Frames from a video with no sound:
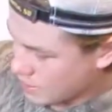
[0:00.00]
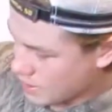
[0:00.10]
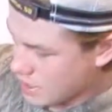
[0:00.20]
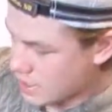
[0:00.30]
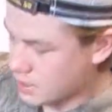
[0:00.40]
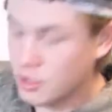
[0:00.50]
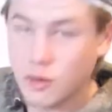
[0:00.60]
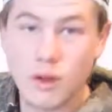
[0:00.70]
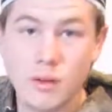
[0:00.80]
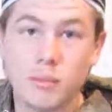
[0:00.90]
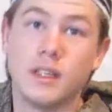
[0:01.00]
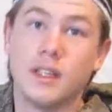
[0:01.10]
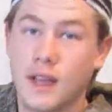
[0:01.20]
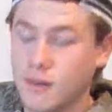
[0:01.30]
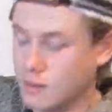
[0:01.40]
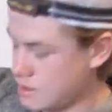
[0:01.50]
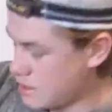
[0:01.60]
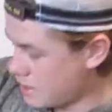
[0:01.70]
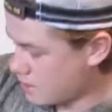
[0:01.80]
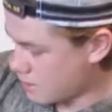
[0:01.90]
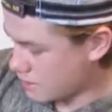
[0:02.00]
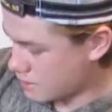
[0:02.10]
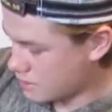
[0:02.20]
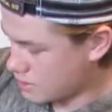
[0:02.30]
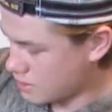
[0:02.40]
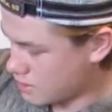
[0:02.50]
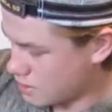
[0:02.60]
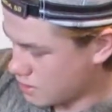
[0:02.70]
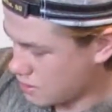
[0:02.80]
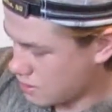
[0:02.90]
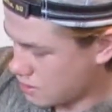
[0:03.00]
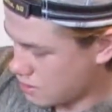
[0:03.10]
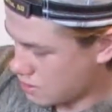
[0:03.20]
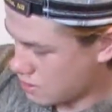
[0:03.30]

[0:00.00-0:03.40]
and you're going to want to bleed out the air line. So